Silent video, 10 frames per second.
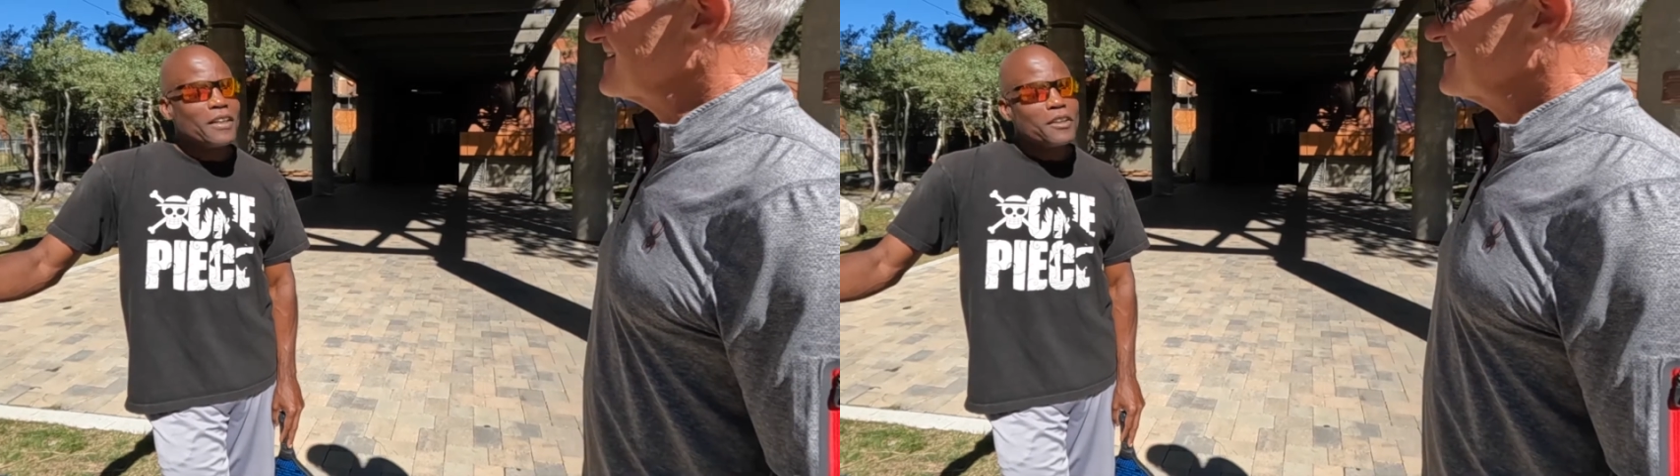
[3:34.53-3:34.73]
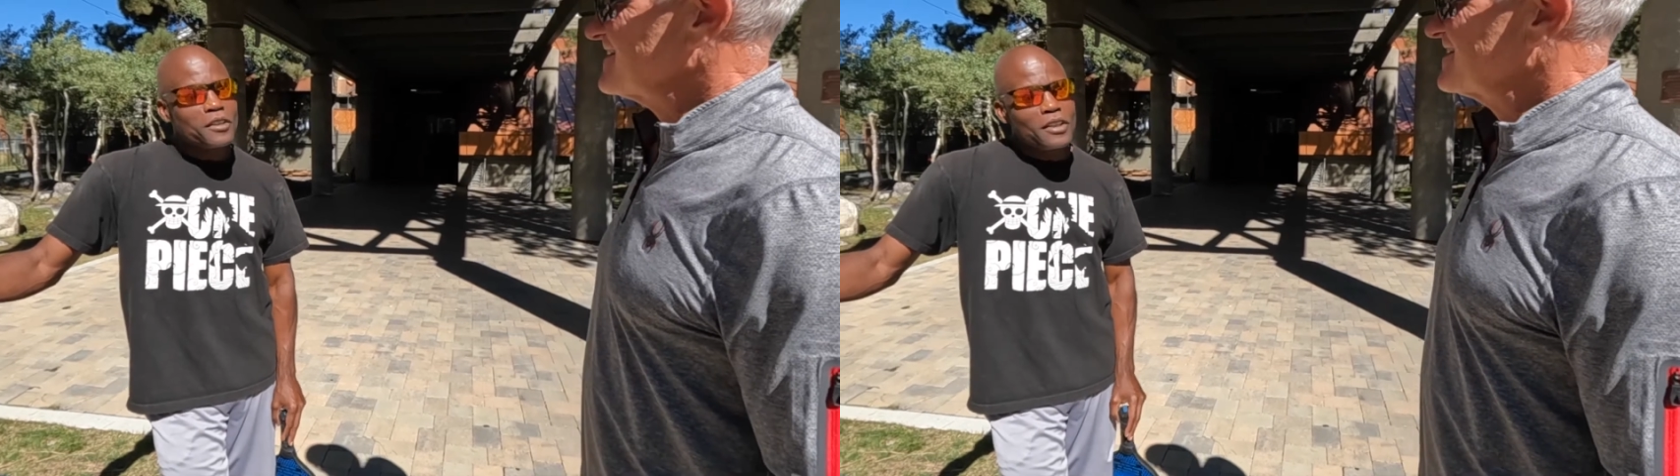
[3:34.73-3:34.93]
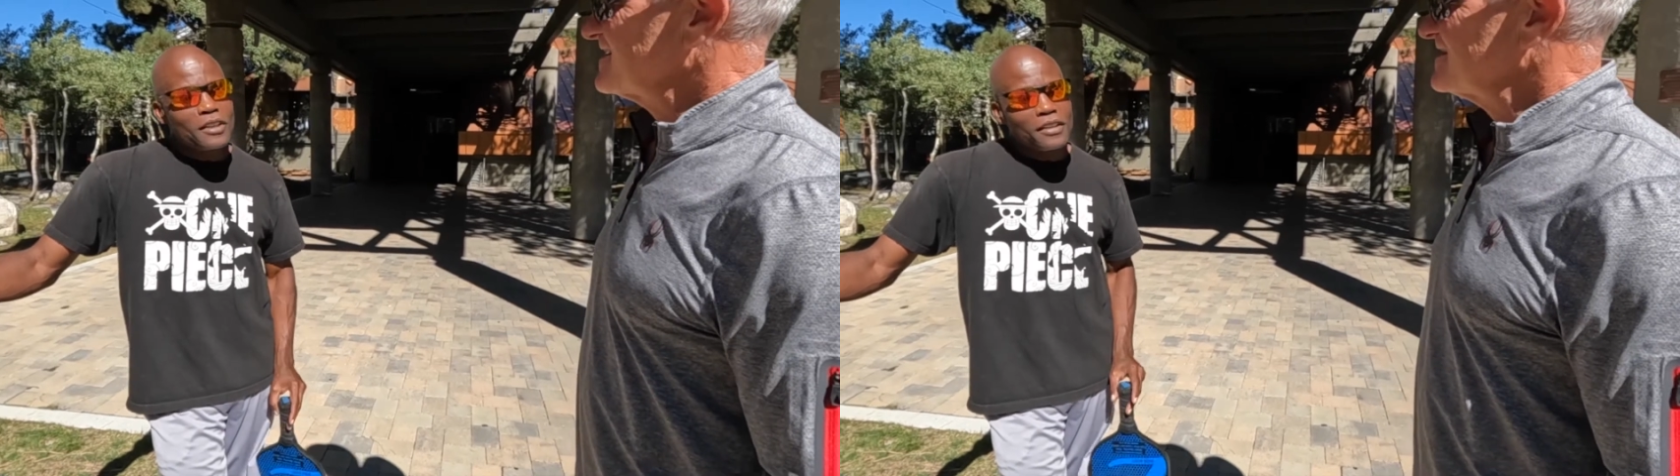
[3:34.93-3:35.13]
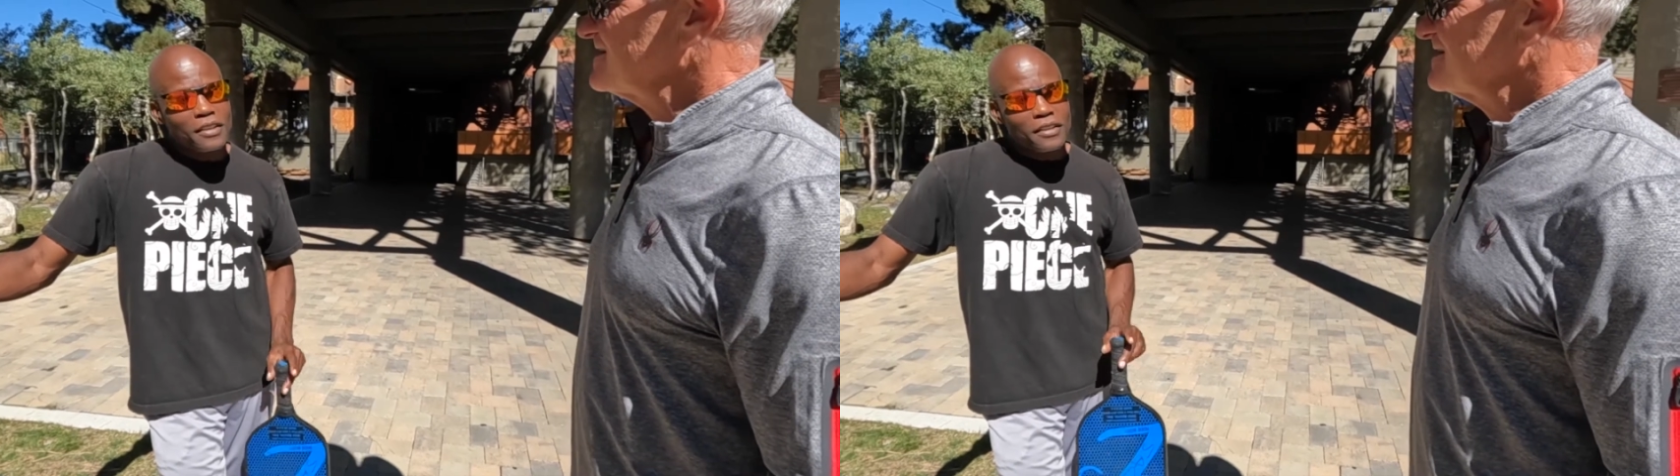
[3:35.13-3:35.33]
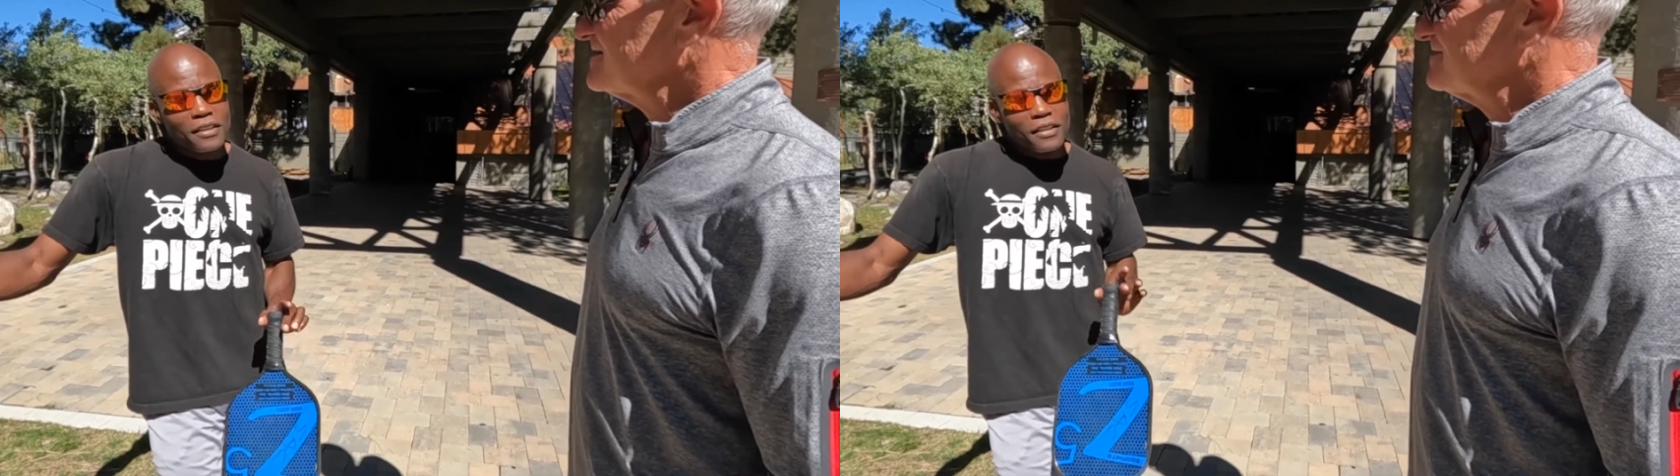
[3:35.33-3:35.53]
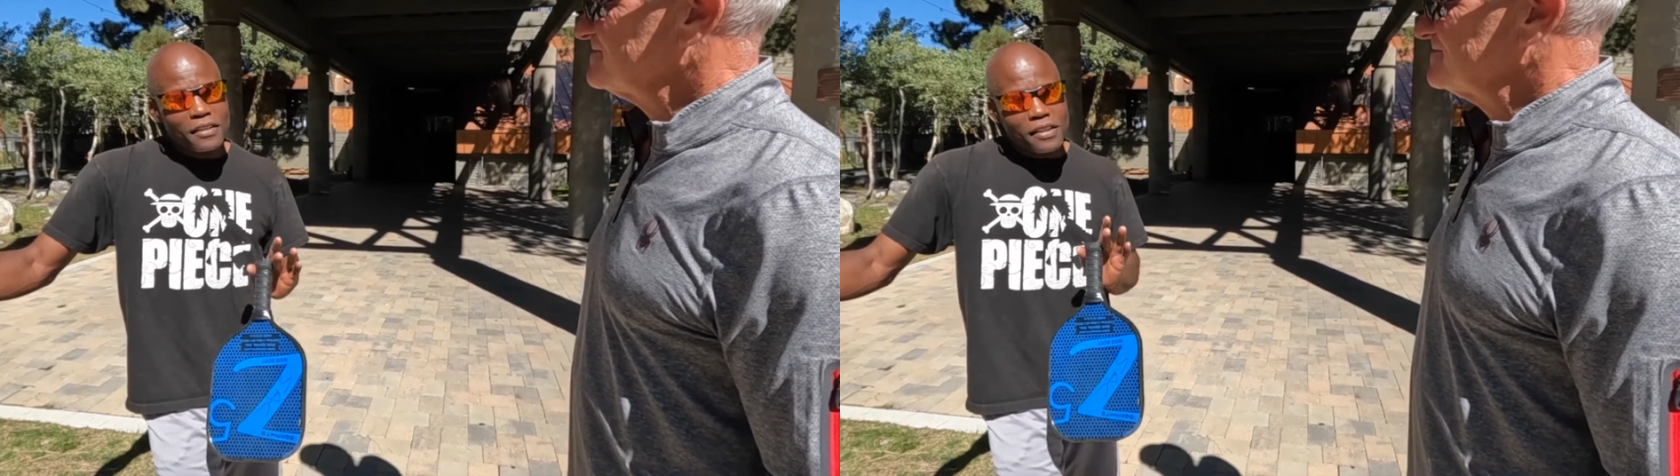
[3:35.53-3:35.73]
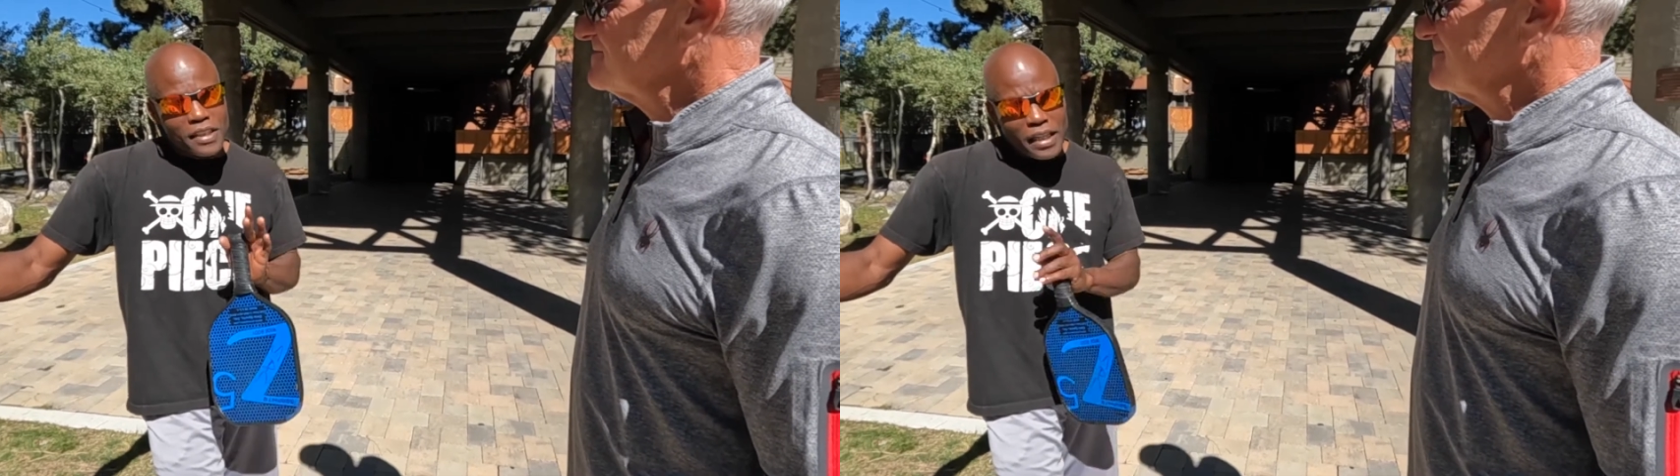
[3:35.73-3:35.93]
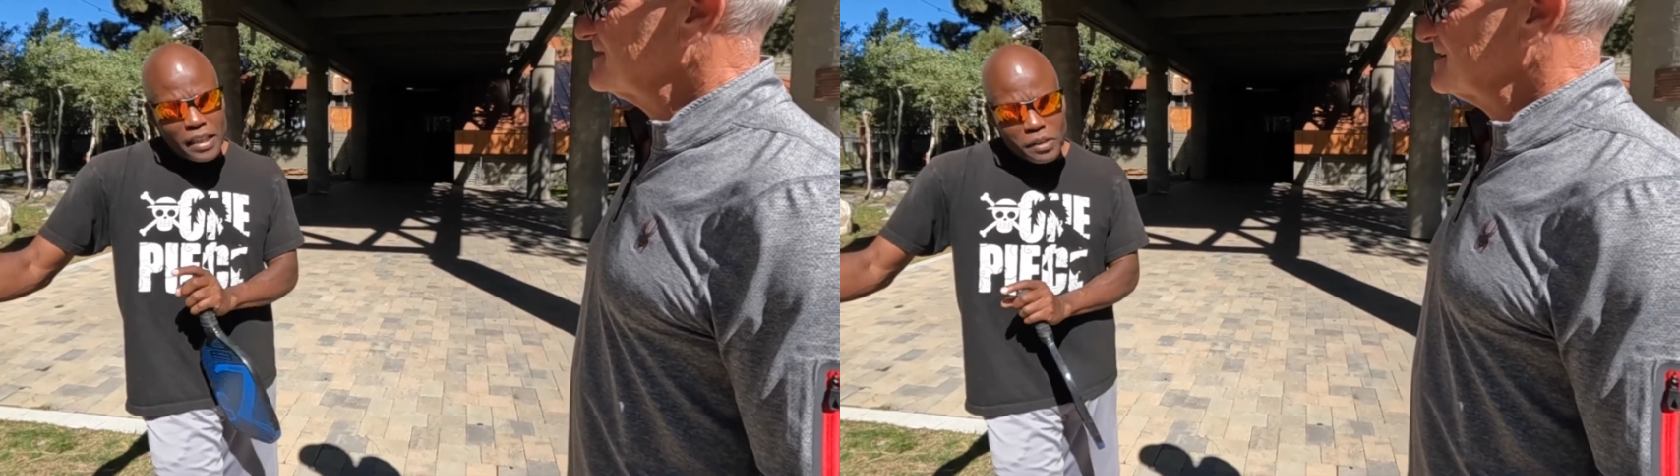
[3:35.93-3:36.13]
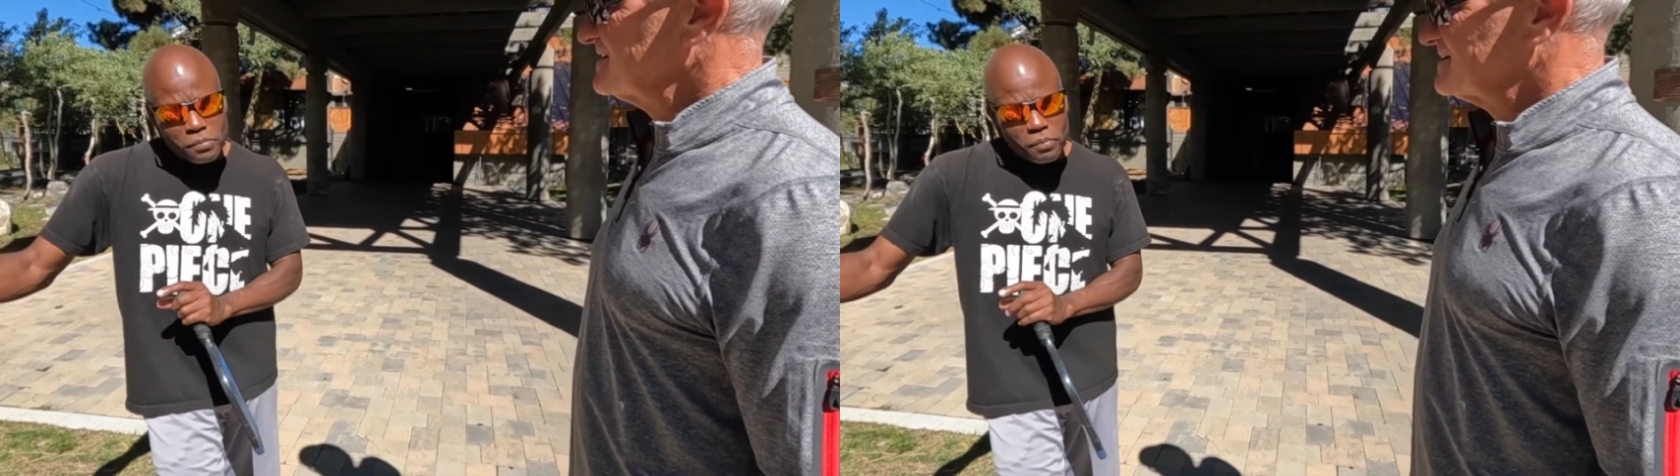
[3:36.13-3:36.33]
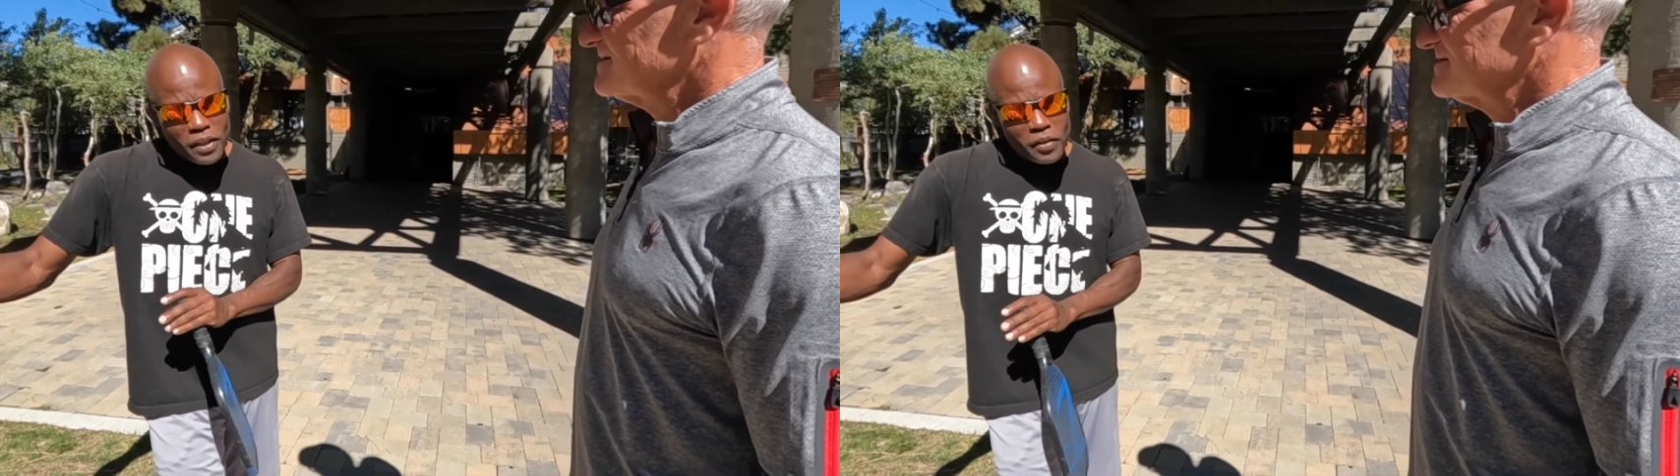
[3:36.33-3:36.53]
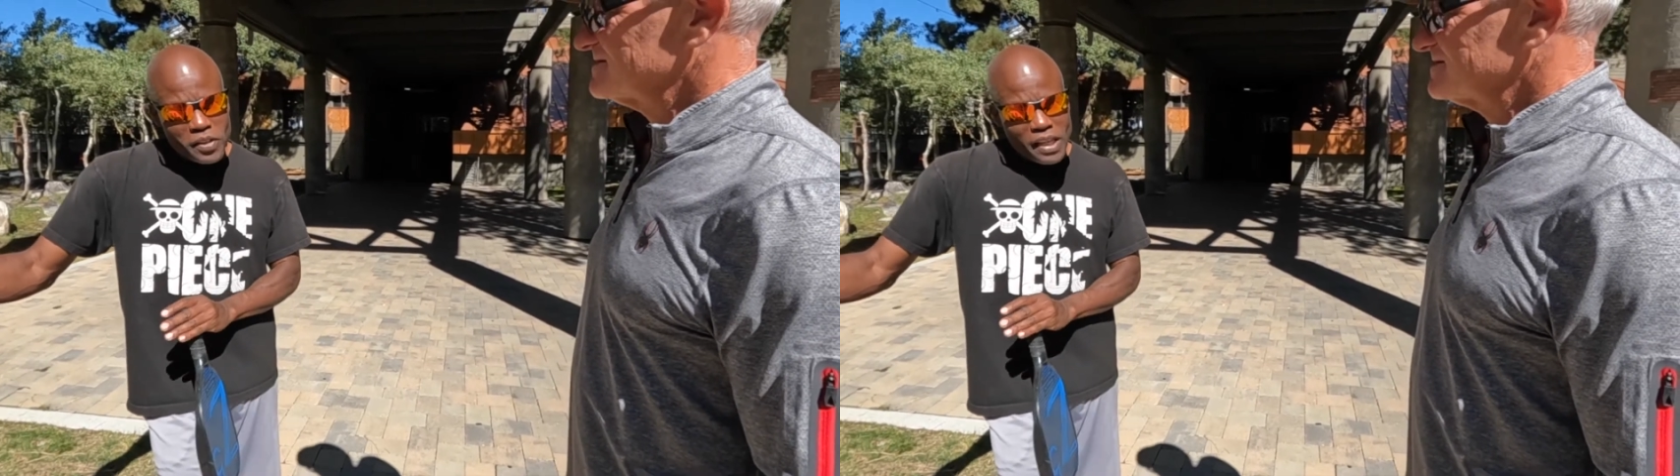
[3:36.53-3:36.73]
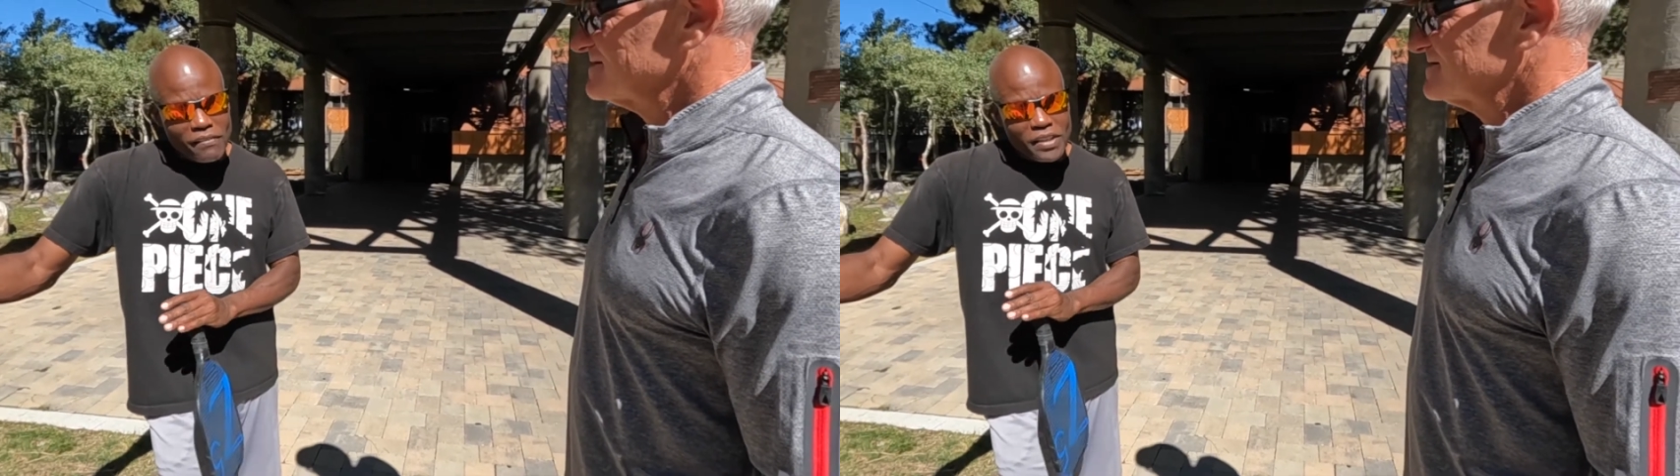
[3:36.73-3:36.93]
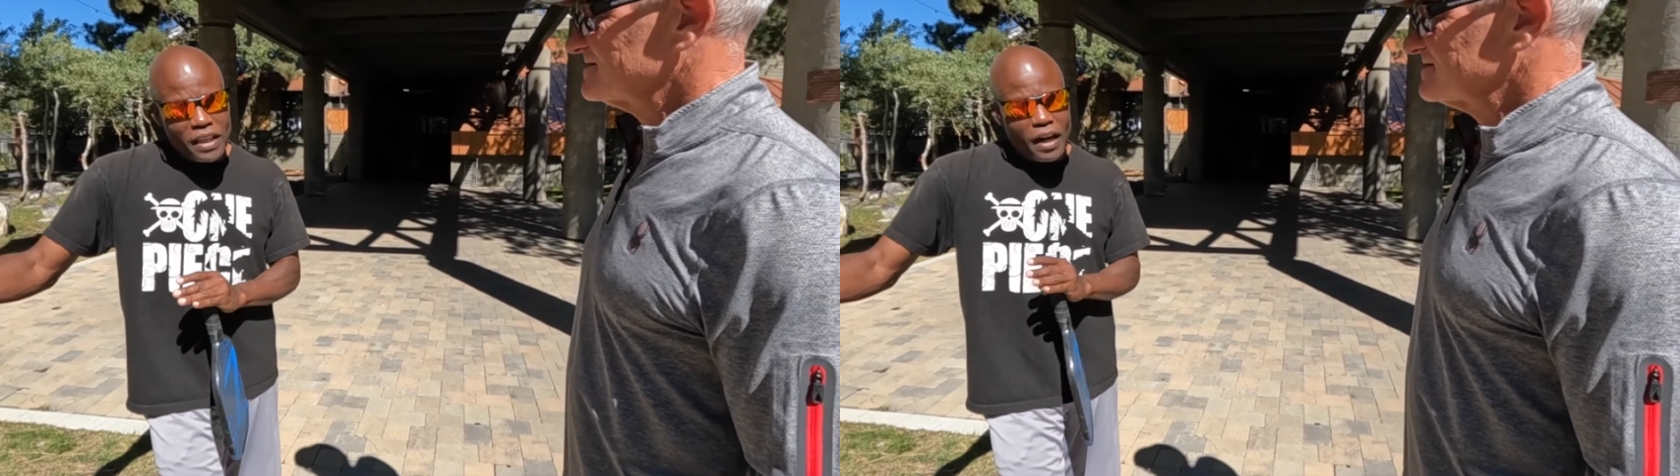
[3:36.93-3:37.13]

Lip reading: The tennis players have the